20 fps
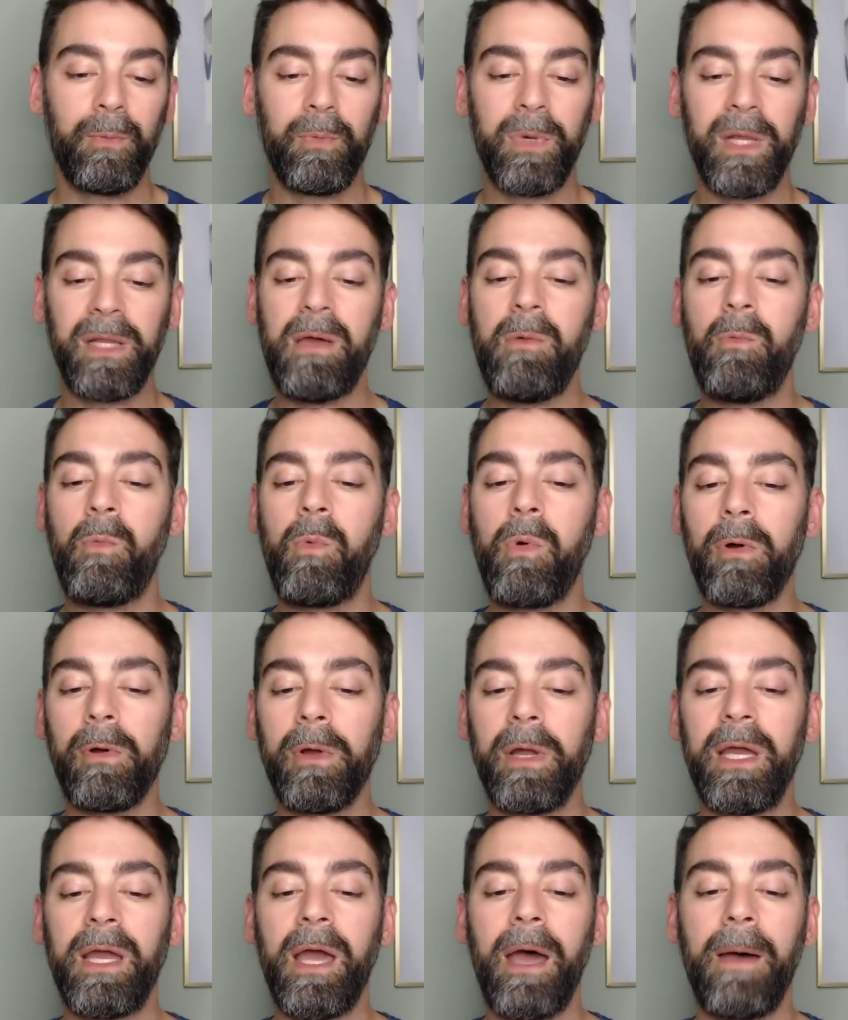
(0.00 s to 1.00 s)
really
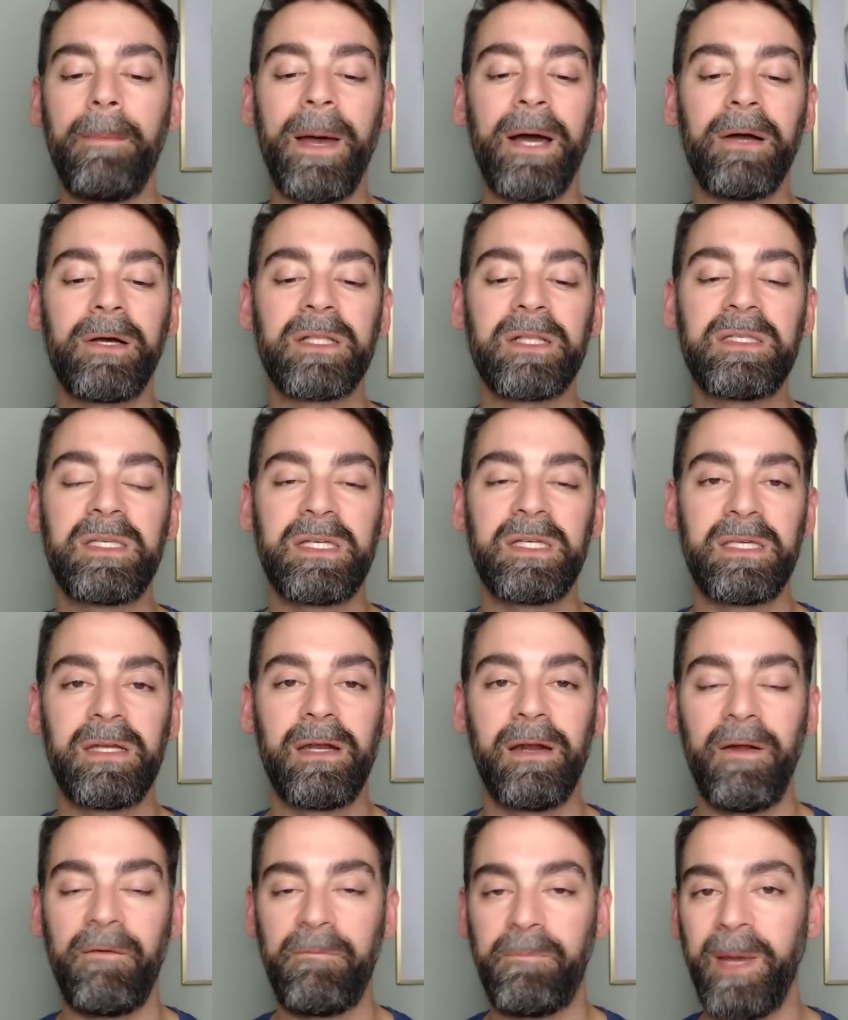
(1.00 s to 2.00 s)
worry about
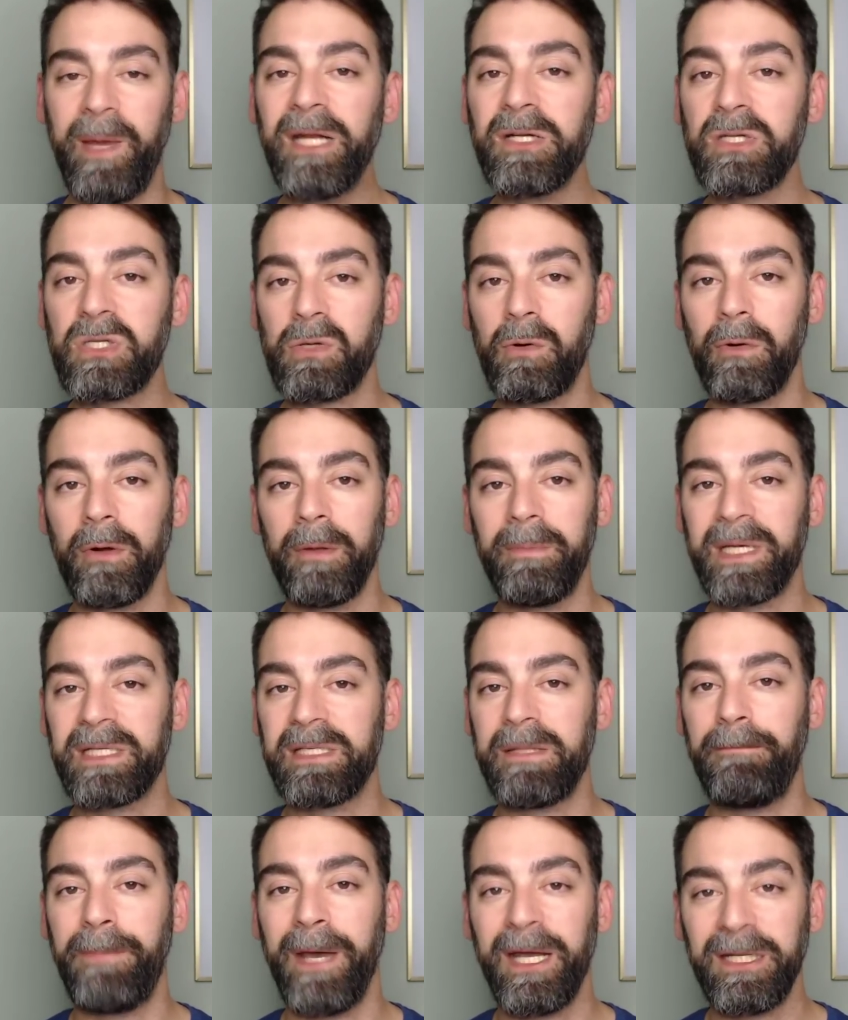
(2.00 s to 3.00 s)
consistent enough bench scoring
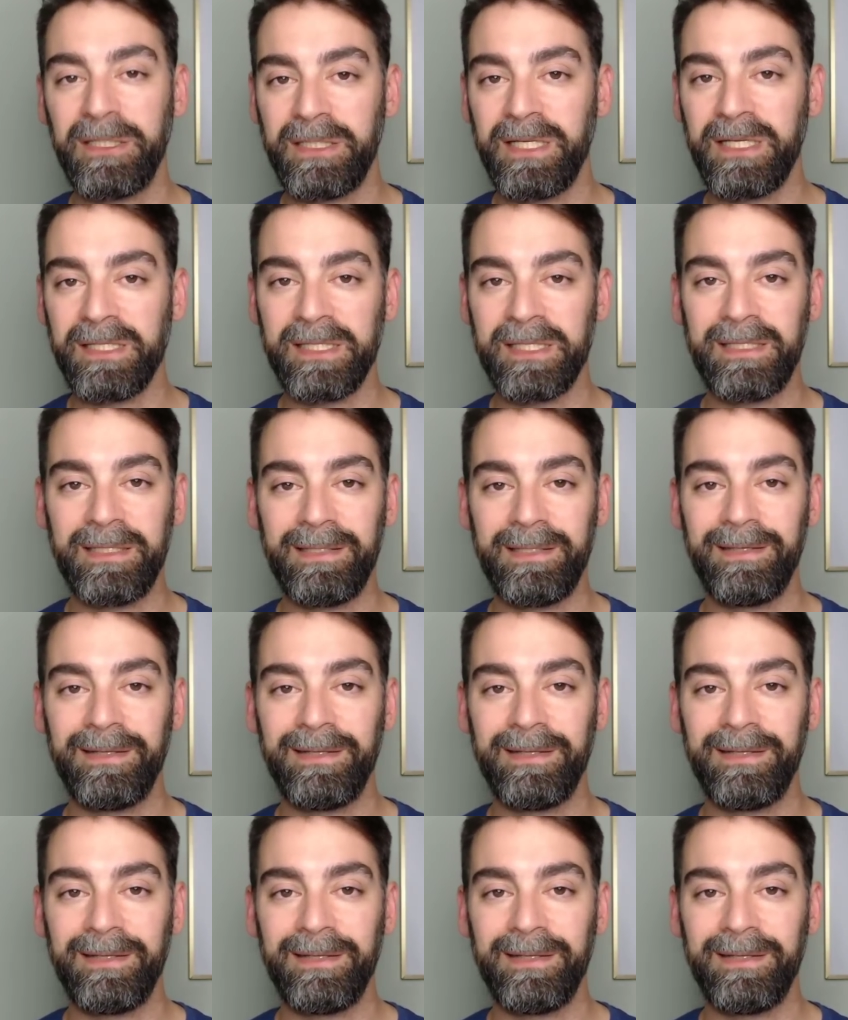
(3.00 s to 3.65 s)
because the bench doesn't